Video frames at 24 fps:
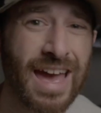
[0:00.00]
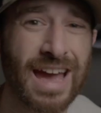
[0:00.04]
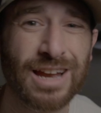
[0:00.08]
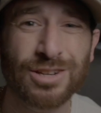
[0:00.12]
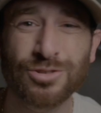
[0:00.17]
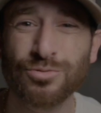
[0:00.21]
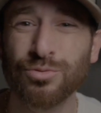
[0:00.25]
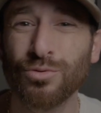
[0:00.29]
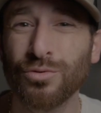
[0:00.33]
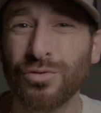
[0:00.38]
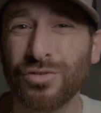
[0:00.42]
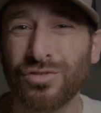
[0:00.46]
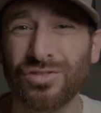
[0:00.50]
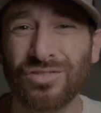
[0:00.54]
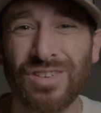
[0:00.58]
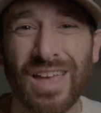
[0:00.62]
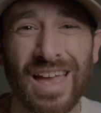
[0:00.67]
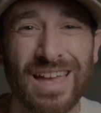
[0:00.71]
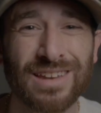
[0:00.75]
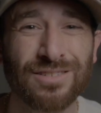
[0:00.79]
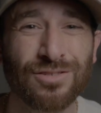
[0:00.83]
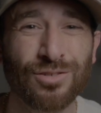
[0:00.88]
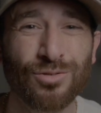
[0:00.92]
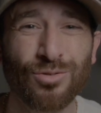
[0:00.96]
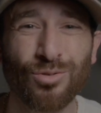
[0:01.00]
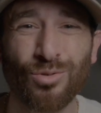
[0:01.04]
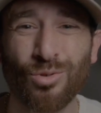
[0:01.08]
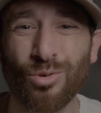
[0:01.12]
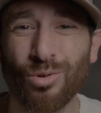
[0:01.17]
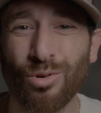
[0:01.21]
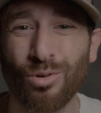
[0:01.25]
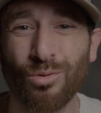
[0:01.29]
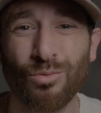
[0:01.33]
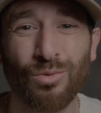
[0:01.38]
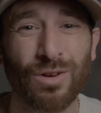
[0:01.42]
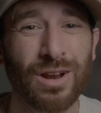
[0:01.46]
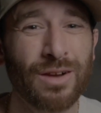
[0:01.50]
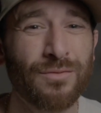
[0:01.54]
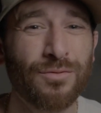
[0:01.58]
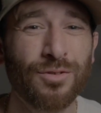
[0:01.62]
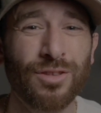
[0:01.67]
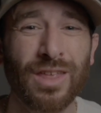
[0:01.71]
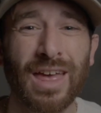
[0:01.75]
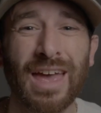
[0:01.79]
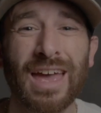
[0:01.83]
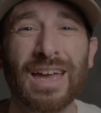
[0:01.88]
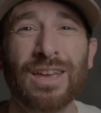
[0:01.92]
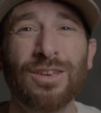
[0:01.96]
actual set, or
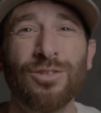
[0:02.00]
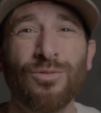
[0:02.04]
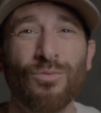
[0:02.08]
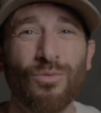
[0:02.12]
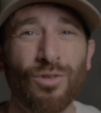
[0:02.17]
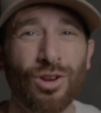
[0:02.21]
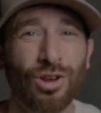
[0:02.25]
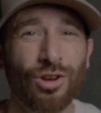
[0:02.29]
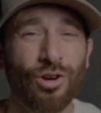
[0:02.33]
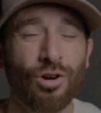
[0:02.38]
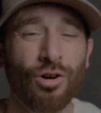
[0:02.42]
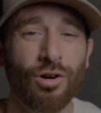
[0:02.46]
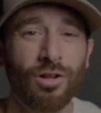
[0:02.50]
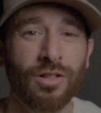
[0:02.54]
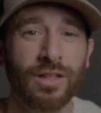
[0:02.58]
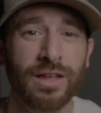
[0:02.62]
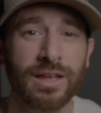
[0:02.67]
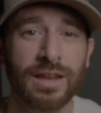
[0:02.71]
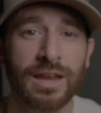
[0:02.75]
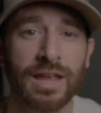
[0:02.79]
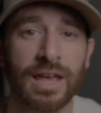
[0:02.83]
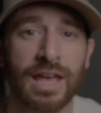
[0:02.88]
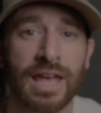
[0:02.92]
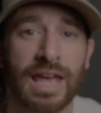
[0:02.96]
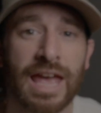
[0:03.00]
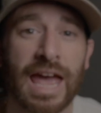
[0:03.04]
whatever the heck you want to call it.